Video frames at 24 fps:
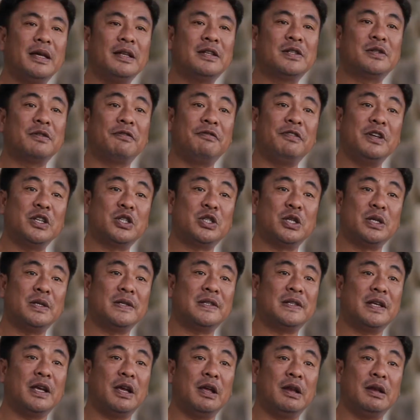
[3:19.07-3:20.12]

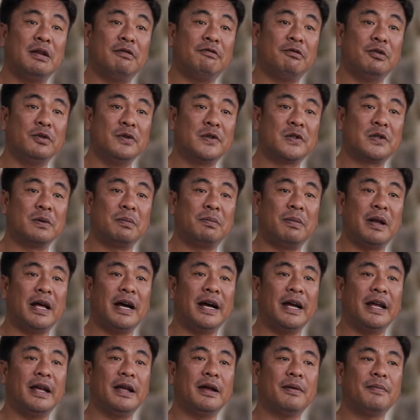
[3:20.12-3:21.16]
insufficiency in the food
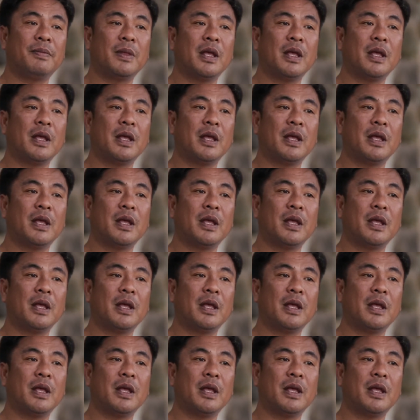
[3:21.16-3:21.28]
supply.